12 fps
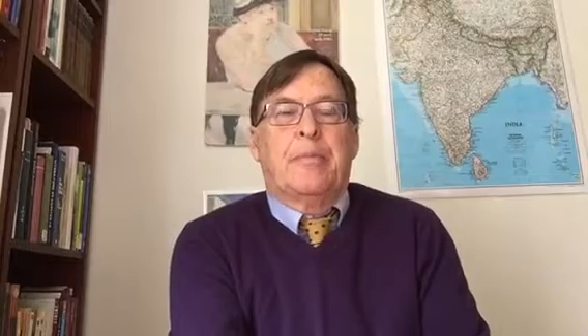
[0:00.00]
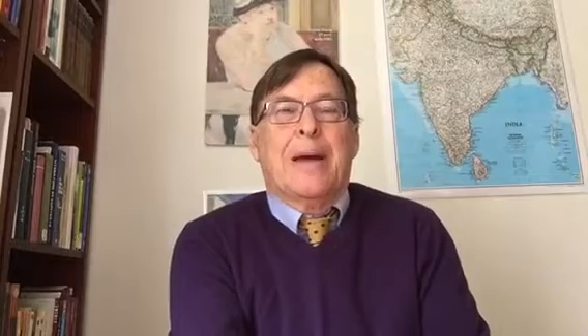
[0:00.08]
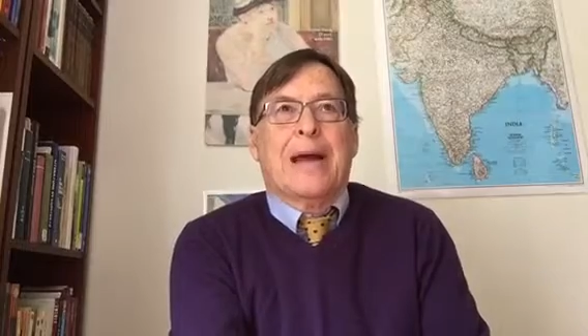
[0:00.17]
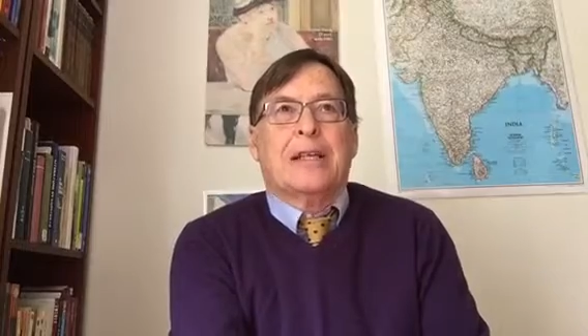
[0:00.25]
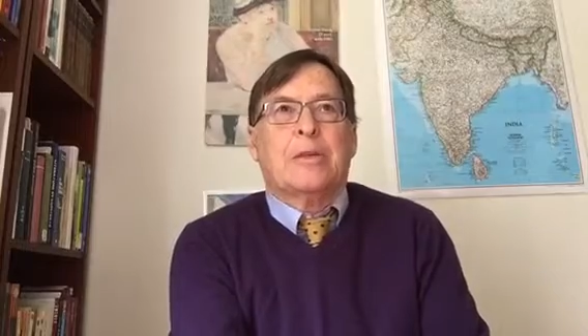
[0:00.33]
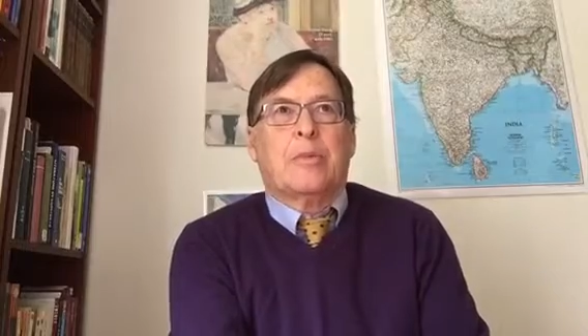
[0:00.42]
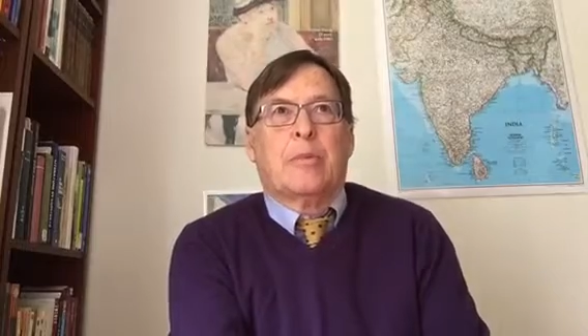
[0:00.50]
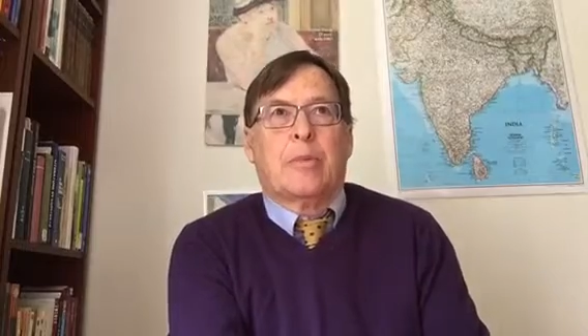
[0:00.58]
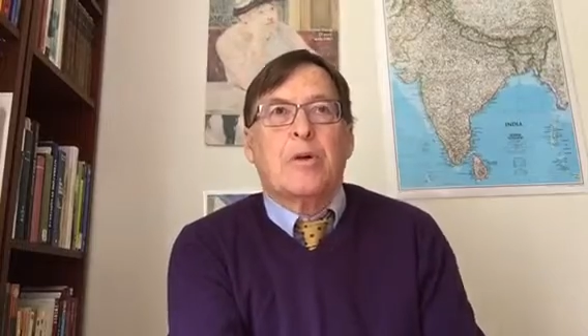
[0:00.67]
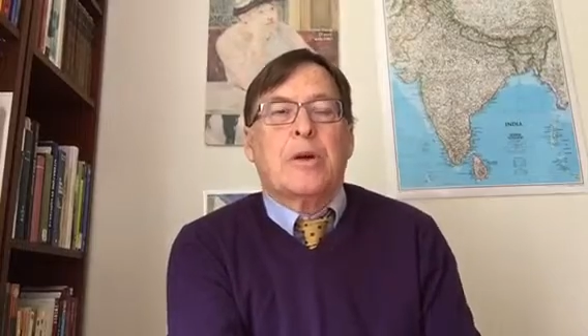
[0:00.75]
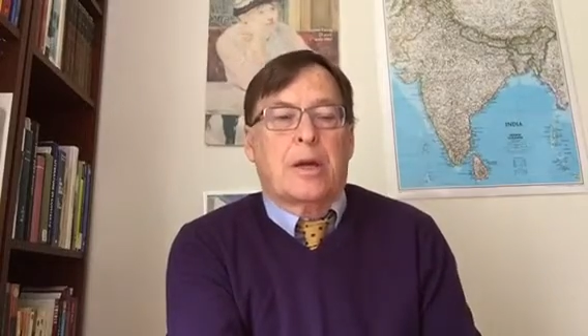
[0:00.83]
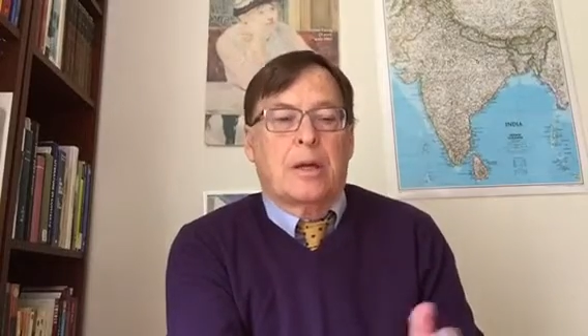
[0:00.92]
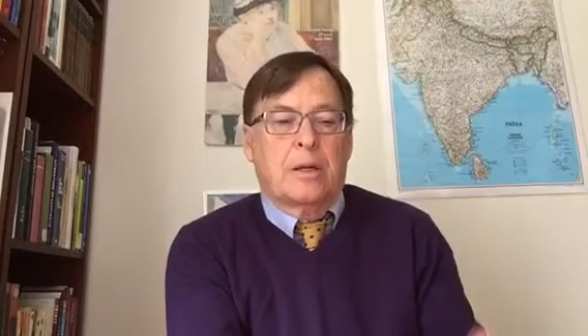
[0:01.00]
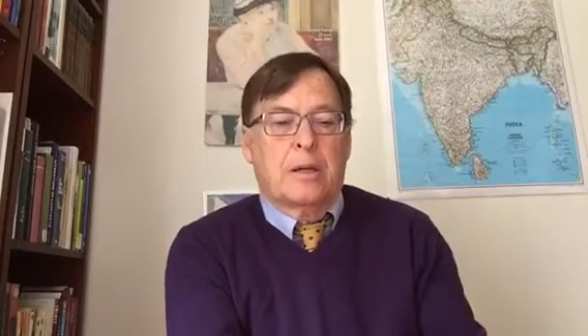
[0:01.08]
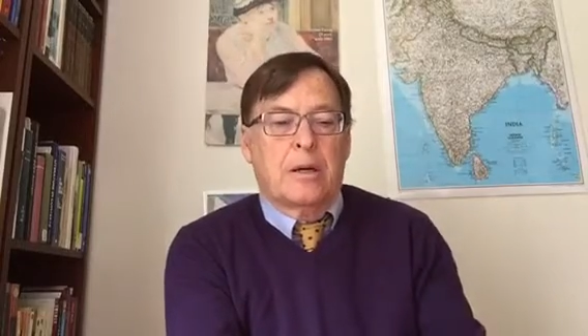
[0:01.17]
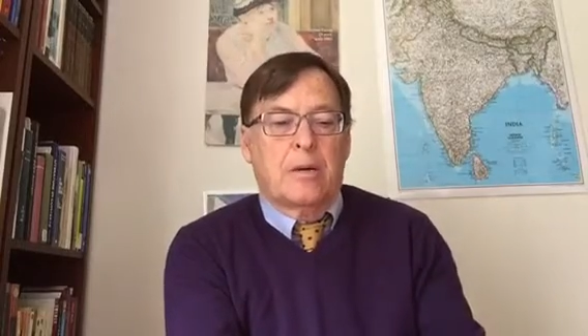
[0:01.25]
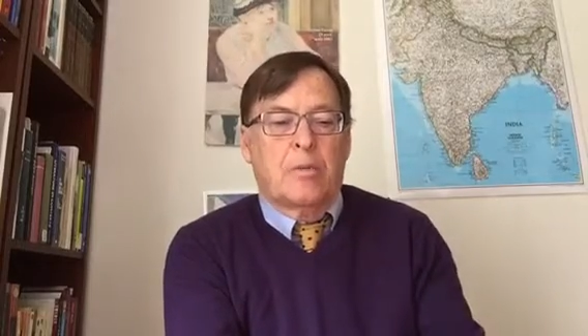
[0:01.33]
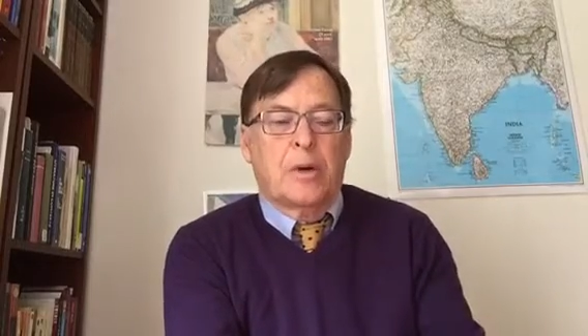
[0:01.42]
maximum. Okay,
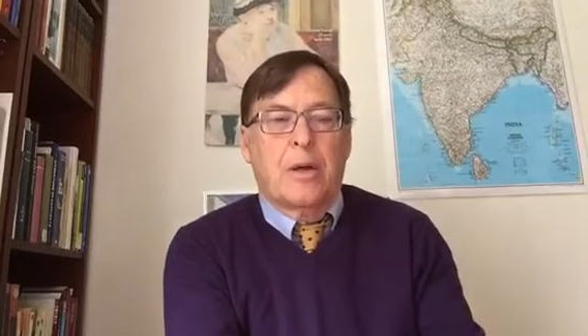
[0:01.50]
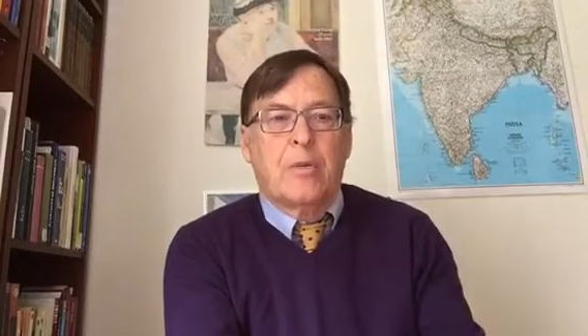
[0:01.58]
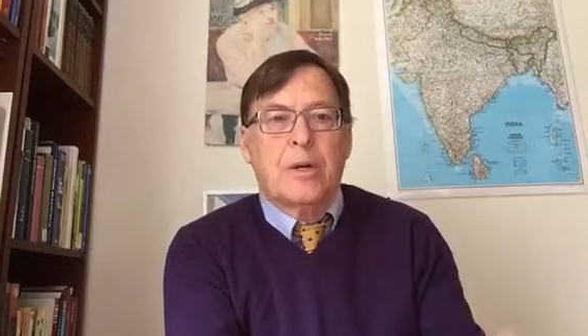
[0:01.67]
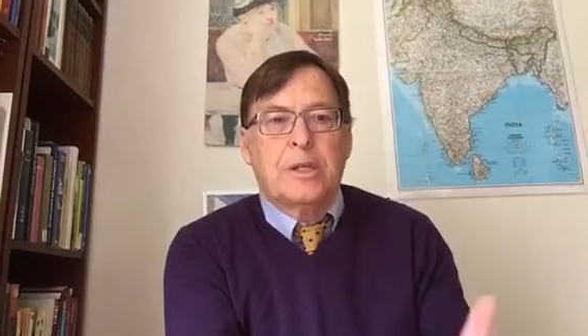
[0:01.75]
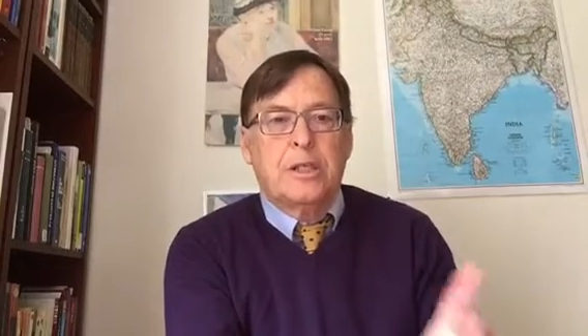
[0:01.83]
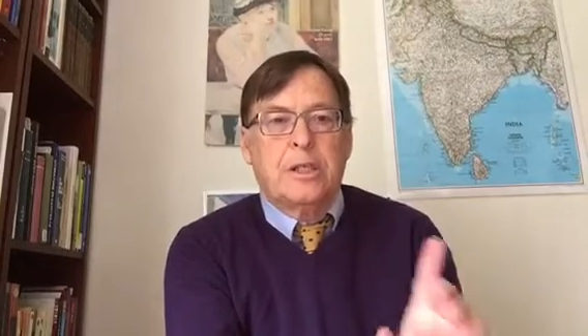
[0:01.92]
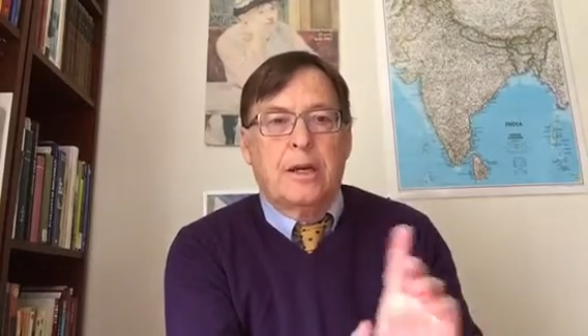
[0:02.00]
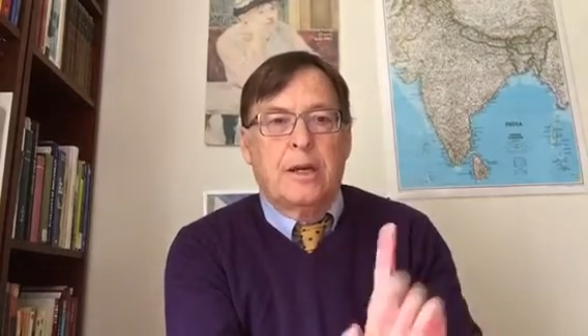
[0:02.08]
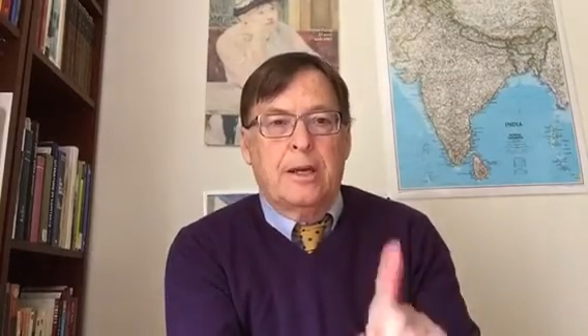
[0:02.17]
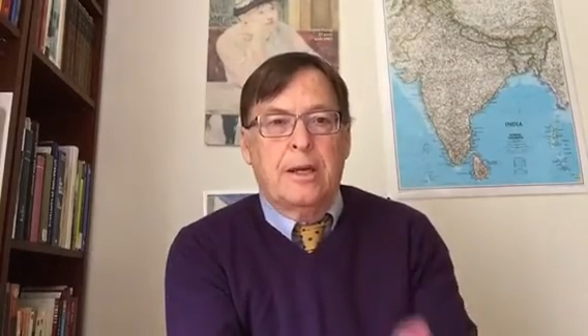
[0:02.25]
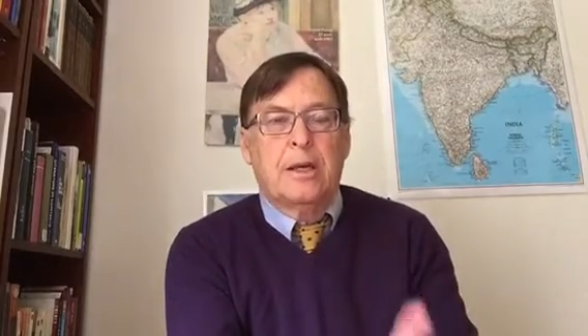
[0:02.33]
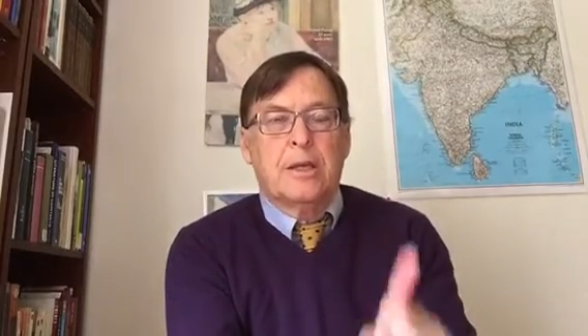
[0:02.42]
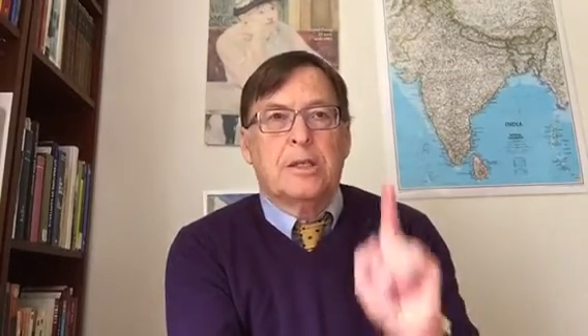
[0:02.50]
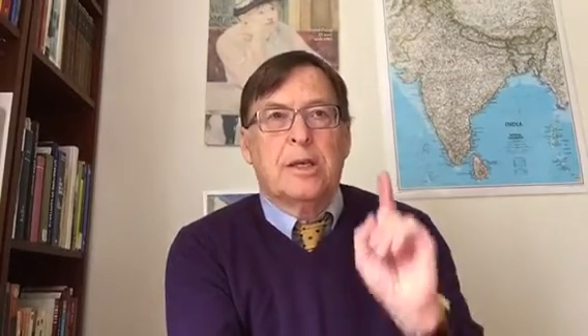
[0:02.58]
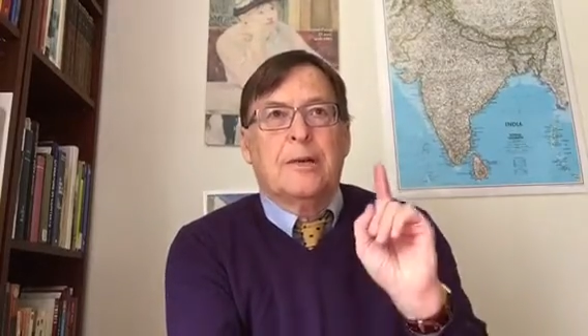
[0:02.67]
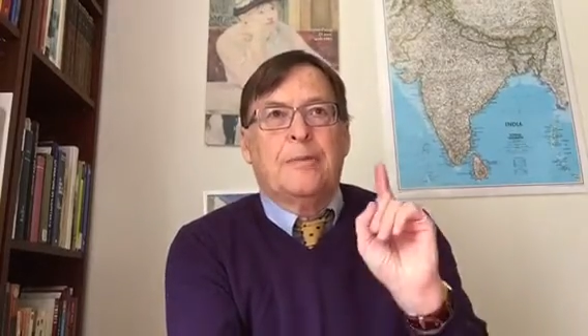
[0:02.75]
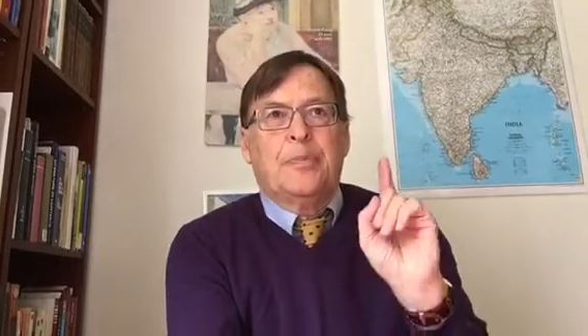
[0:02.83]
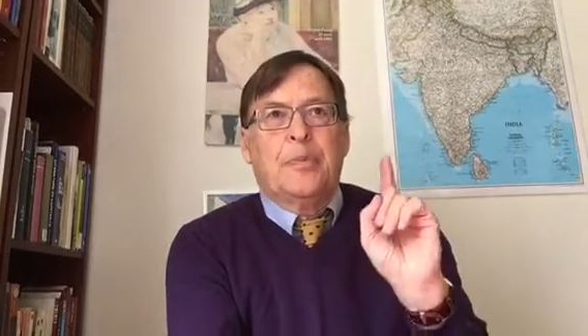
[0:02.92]
what I want to say is,
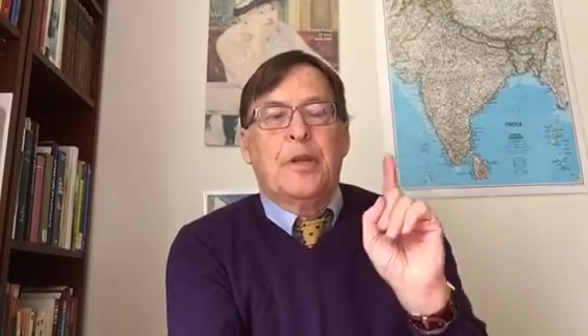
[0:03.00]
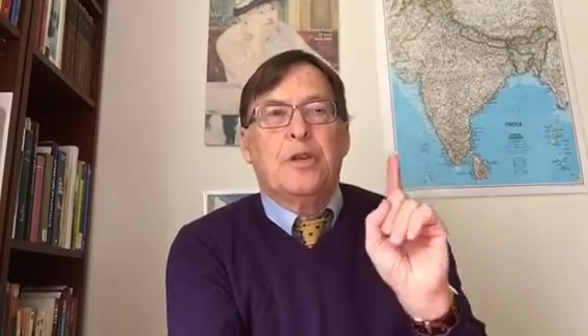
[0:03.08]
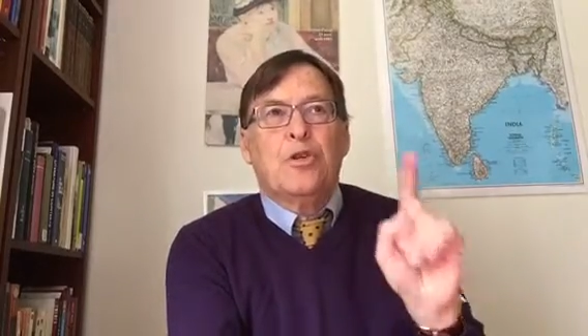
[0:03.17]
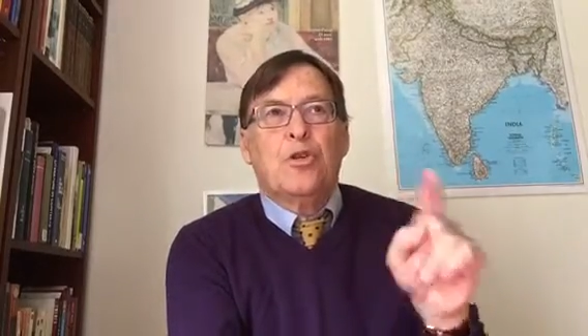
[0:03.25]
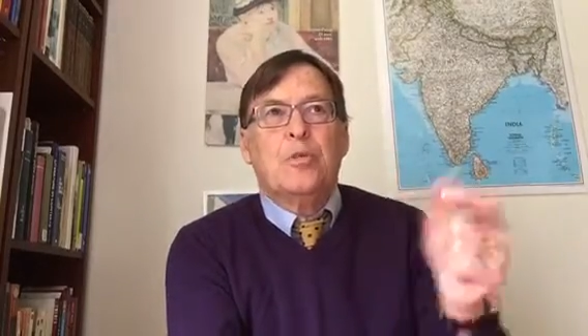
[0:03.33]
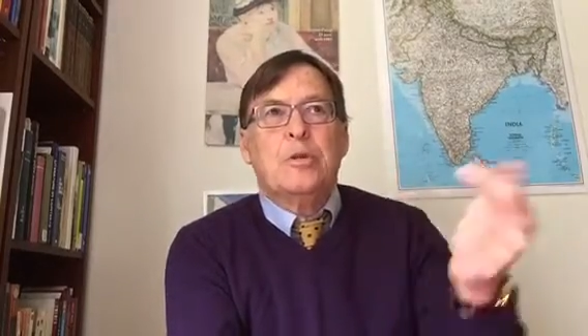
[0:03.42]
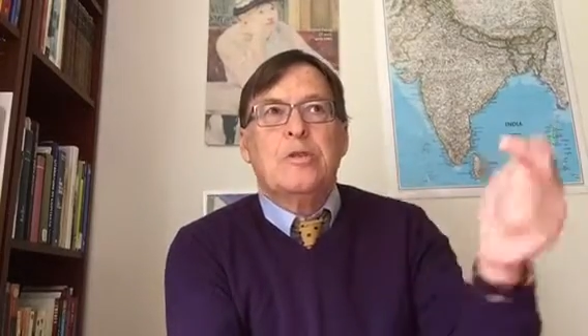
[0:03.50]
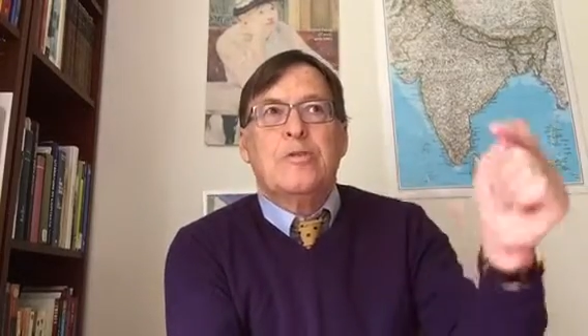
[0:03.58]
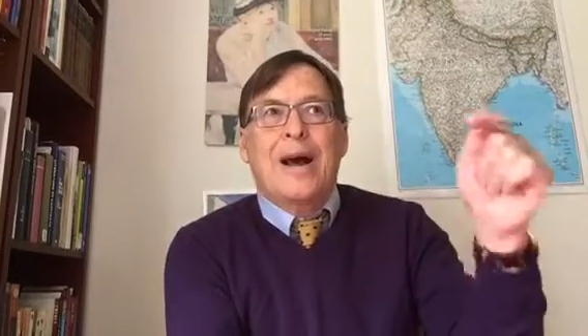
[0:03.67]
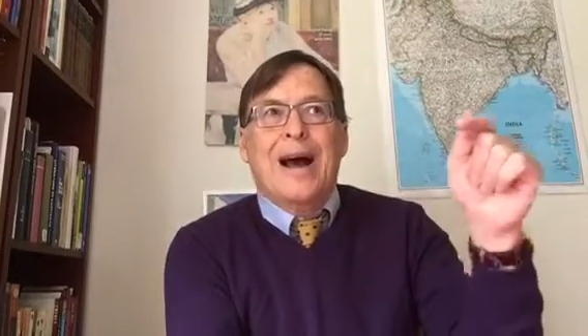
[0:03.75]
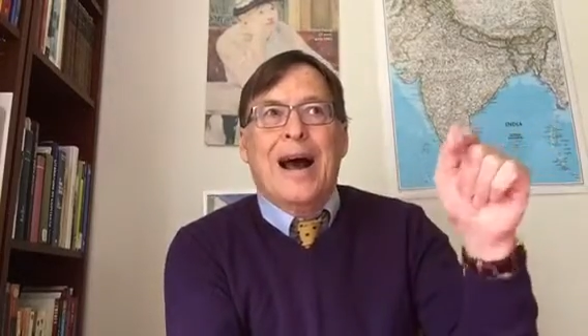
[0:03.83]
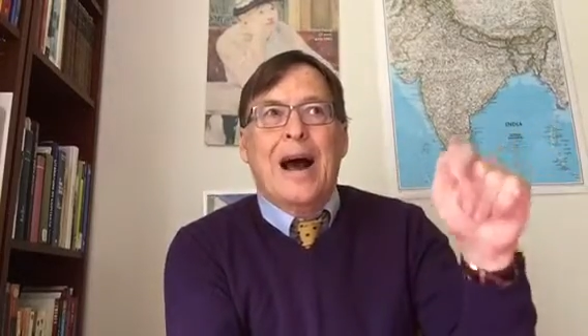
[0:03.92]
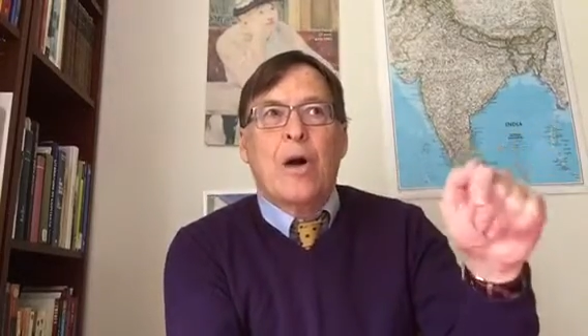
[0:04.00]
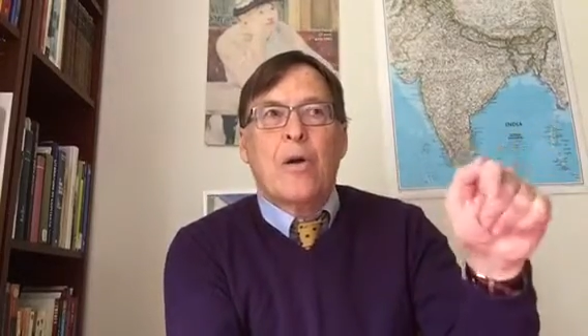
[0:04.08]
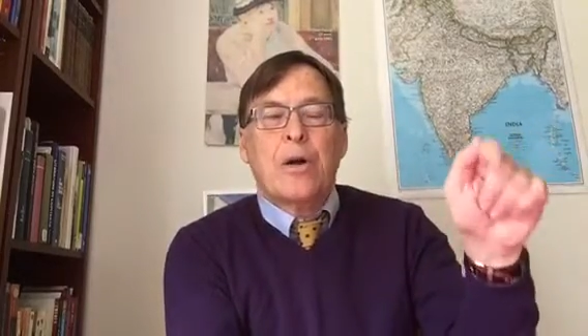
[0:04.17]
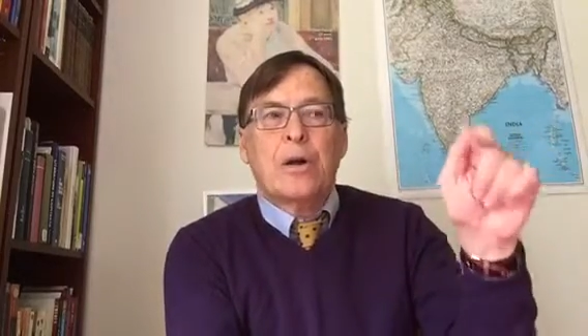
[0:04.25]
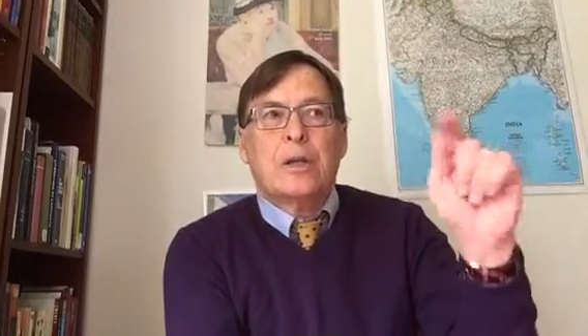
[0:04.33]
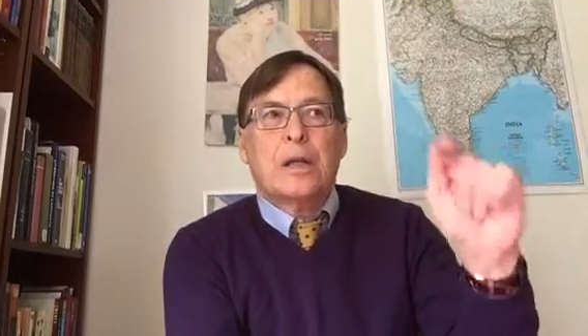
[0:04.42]
in terms of our